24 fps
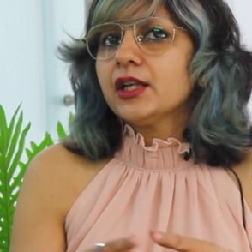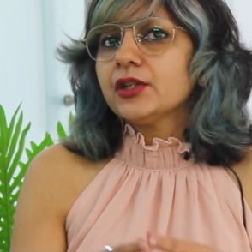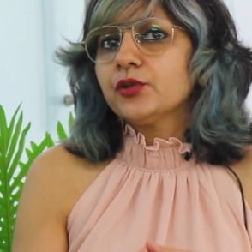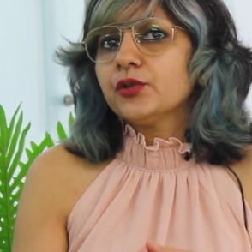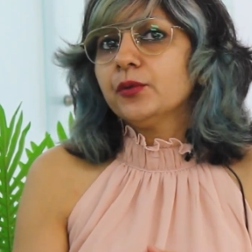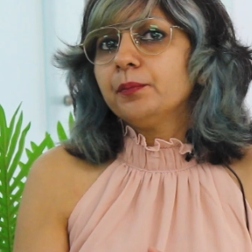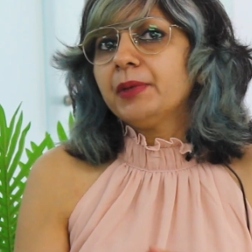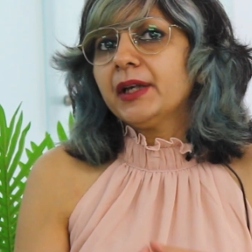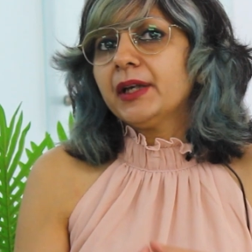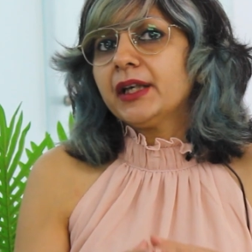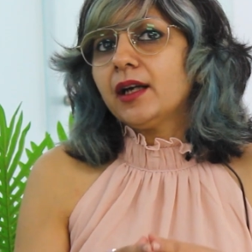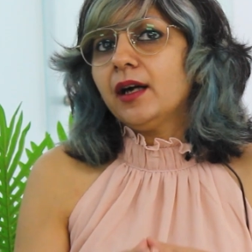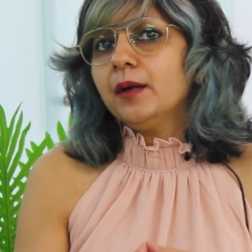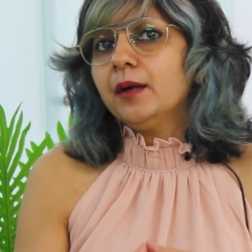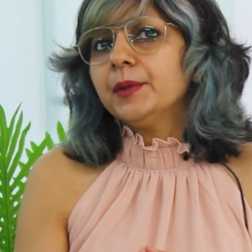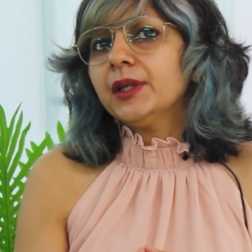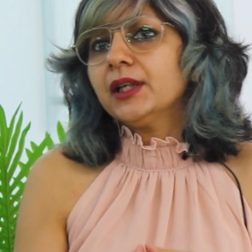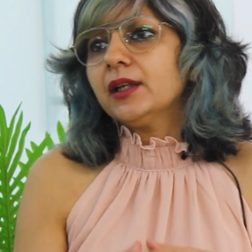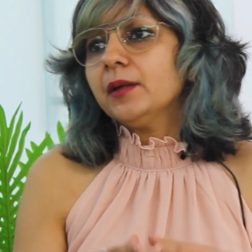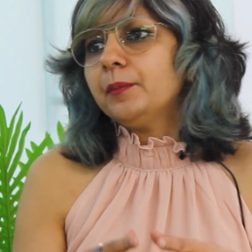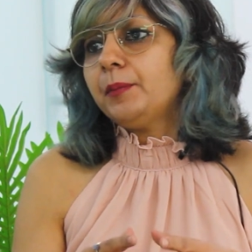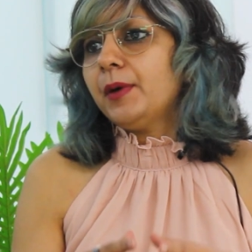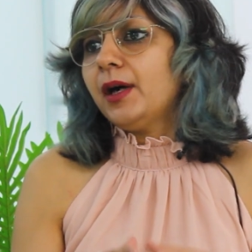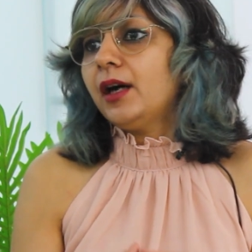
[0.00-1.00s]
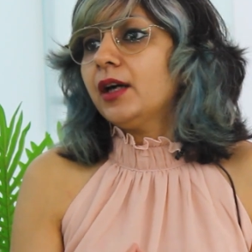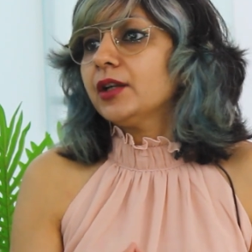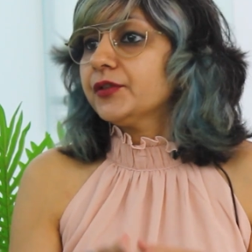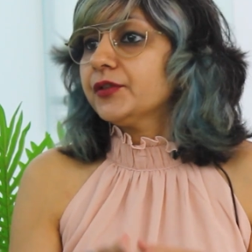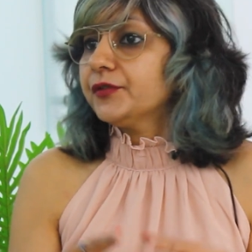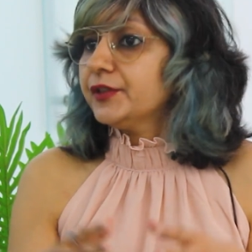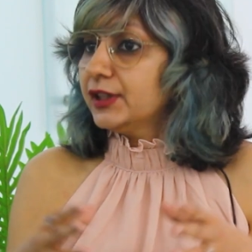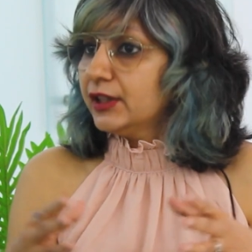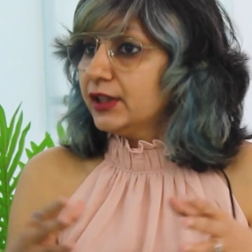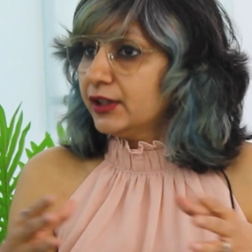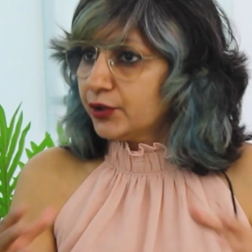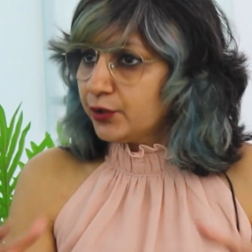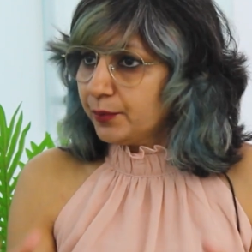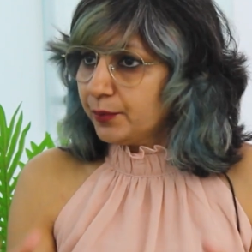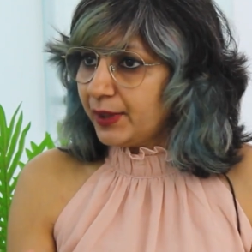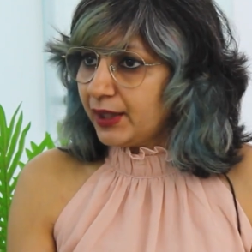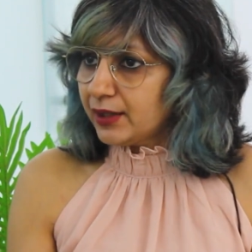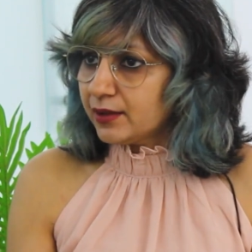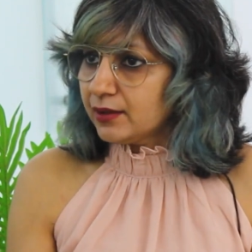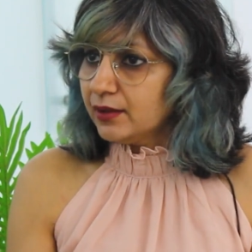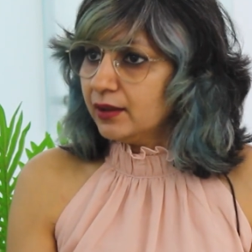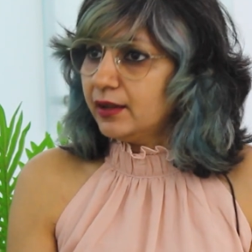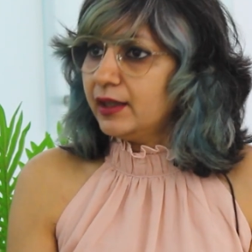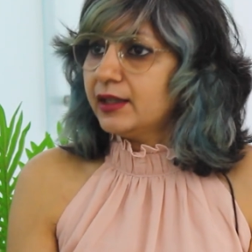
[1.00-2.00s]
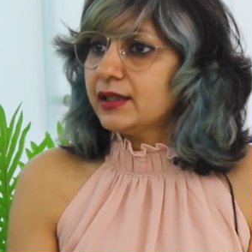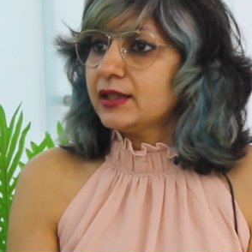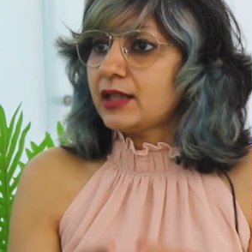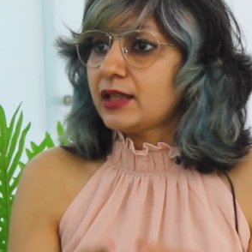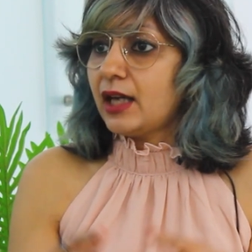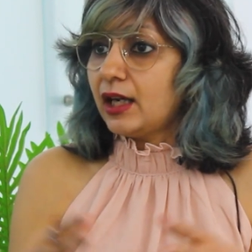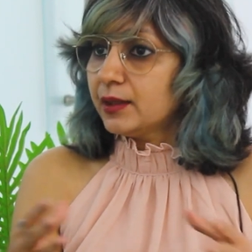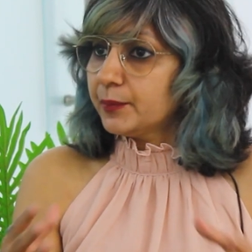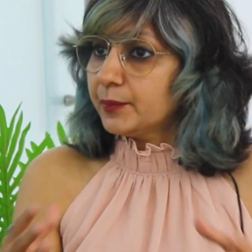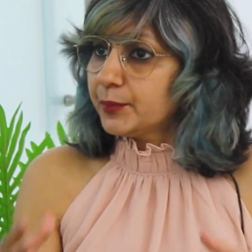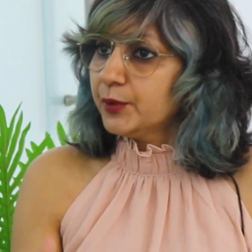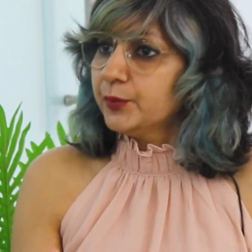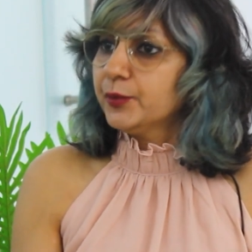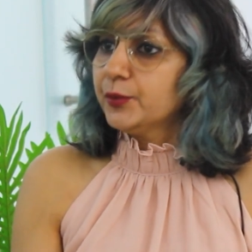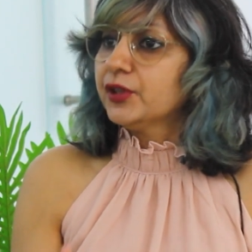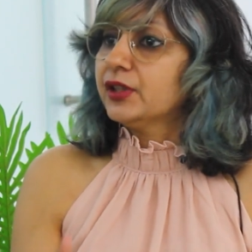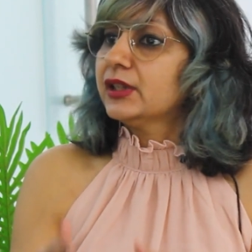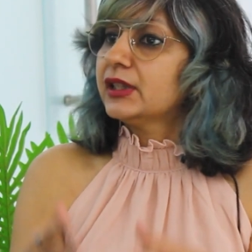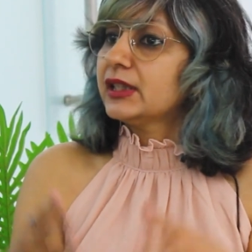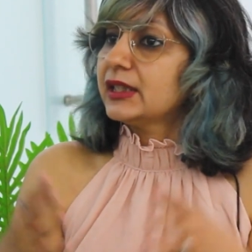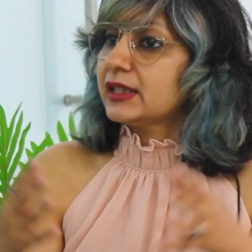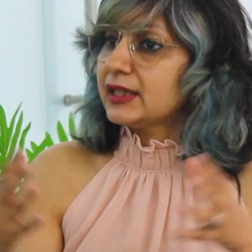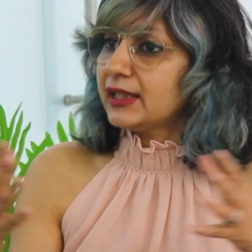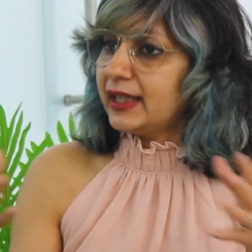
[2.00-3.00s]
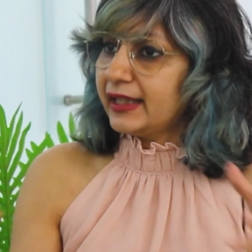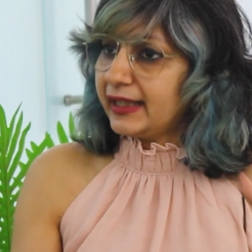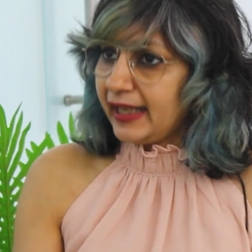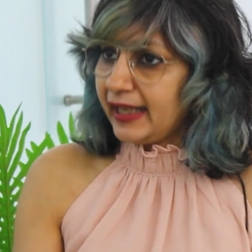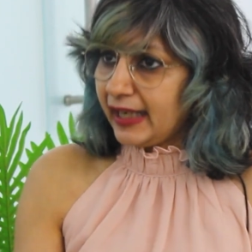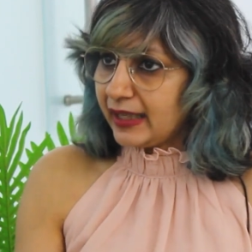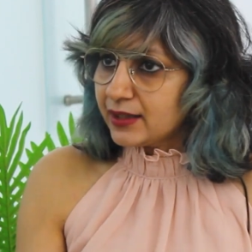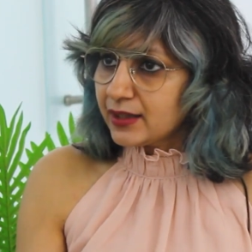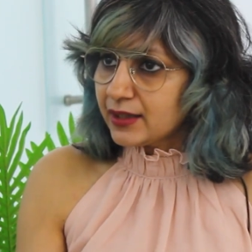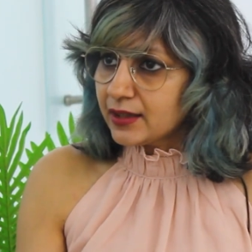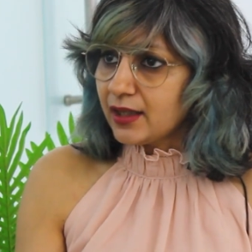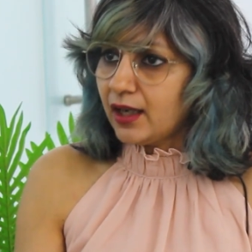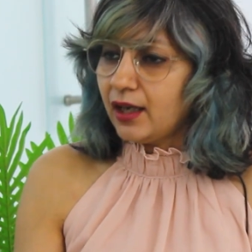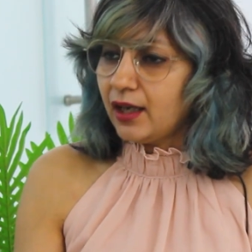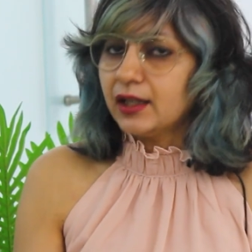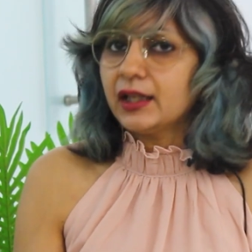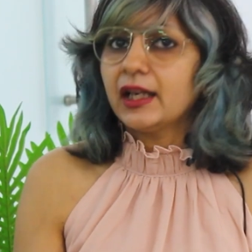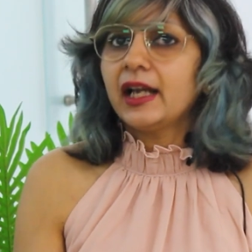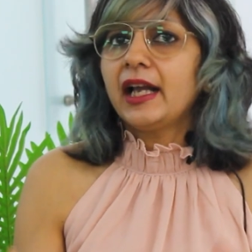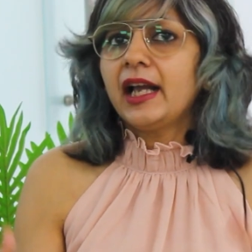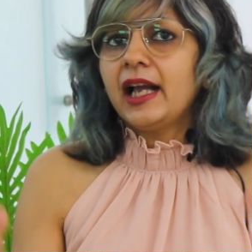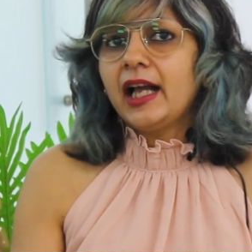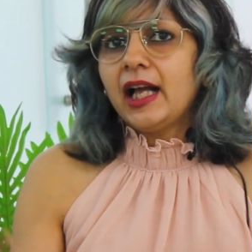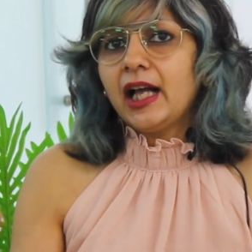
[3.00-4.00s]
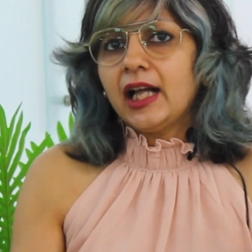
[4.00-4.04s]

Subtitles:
So becoming a part of an incubator and startup communities like Headstart